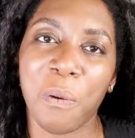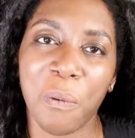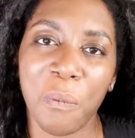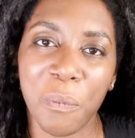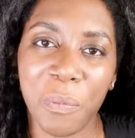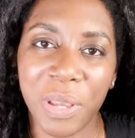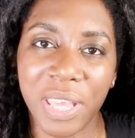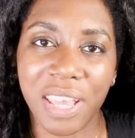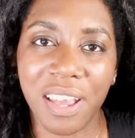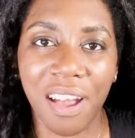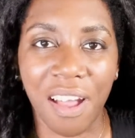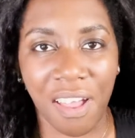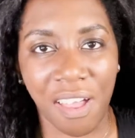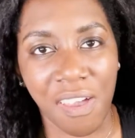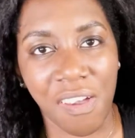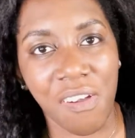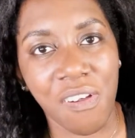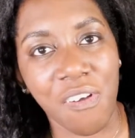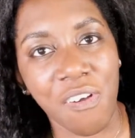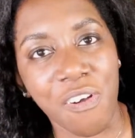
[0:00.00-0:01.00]
we
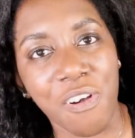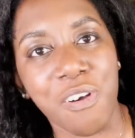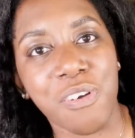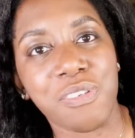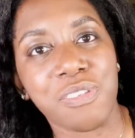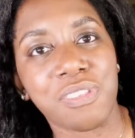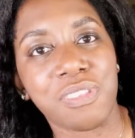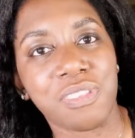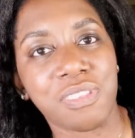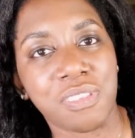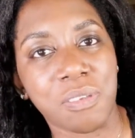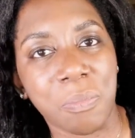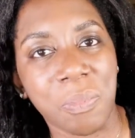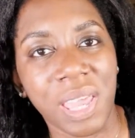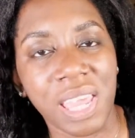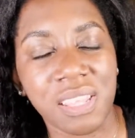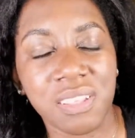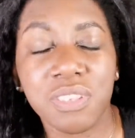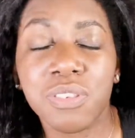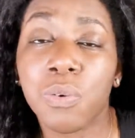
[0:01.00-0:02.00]
are on the
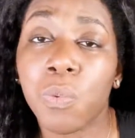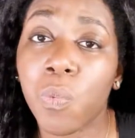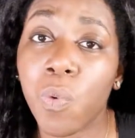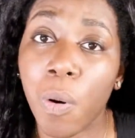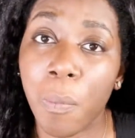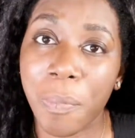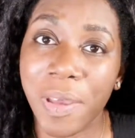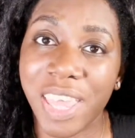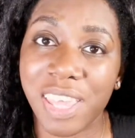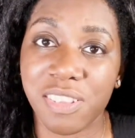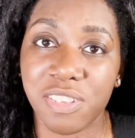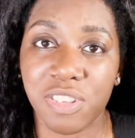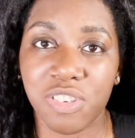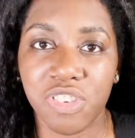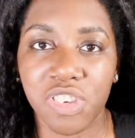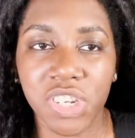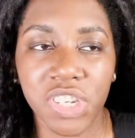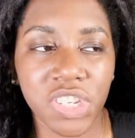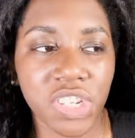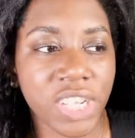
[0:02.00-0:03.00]
paint. So what paints
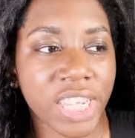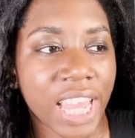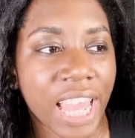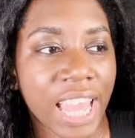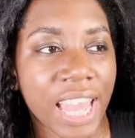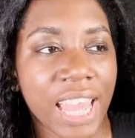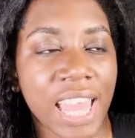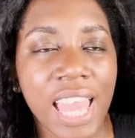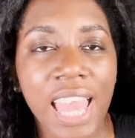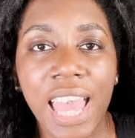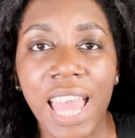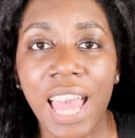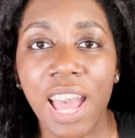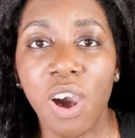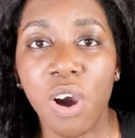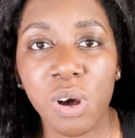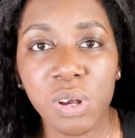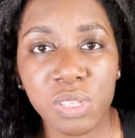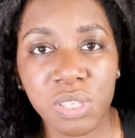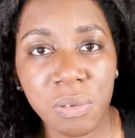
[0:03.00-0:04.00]
should you get?
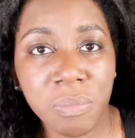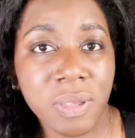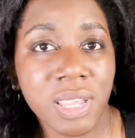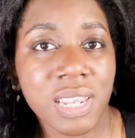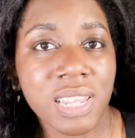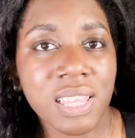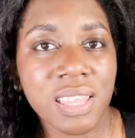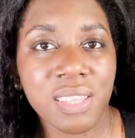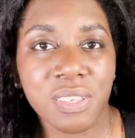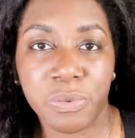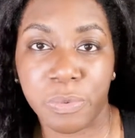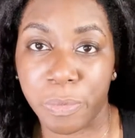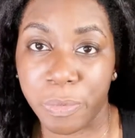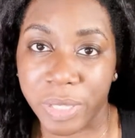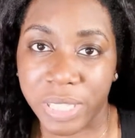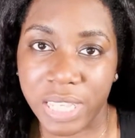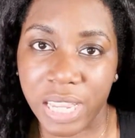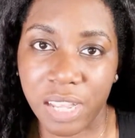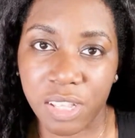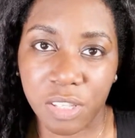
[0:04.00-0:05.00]
Ultimately, this will be
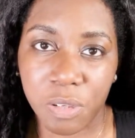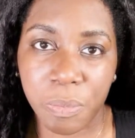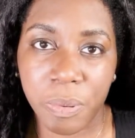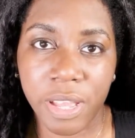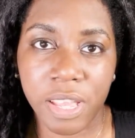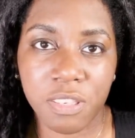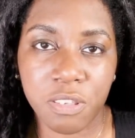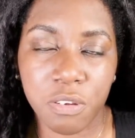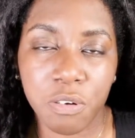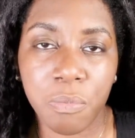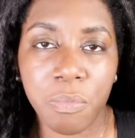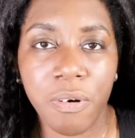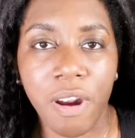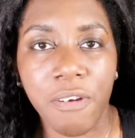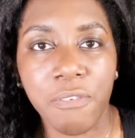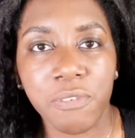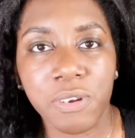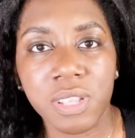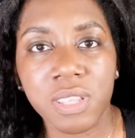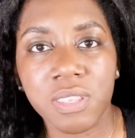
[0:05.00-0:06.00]
down to personal
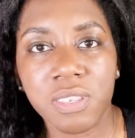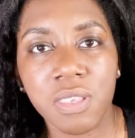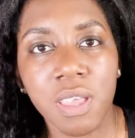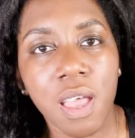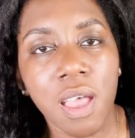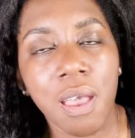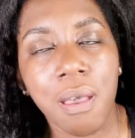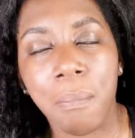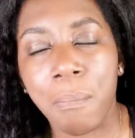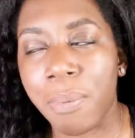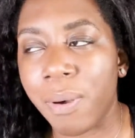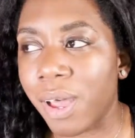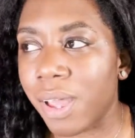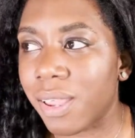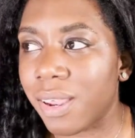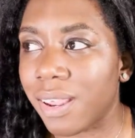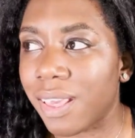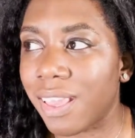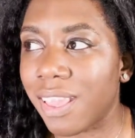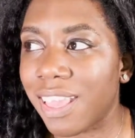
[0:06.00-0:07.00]
preference, but
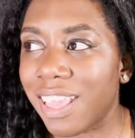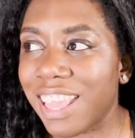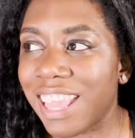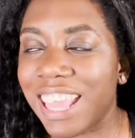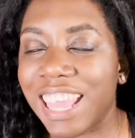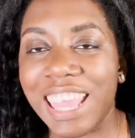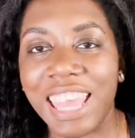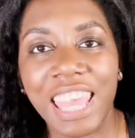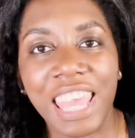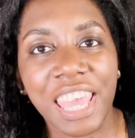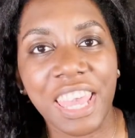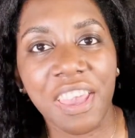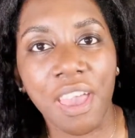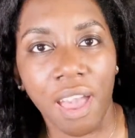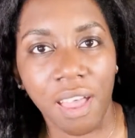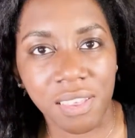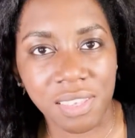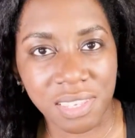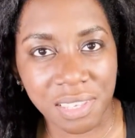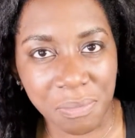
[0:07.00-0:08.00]
here
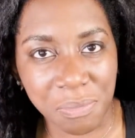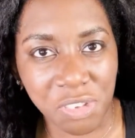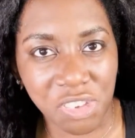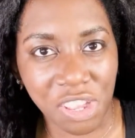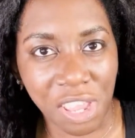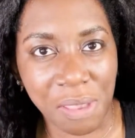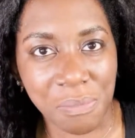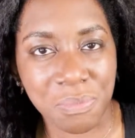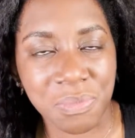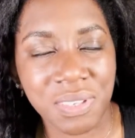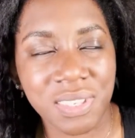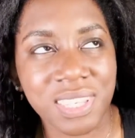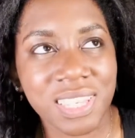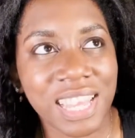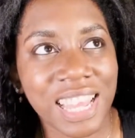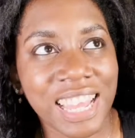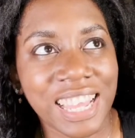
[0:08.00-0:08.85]
are some gems.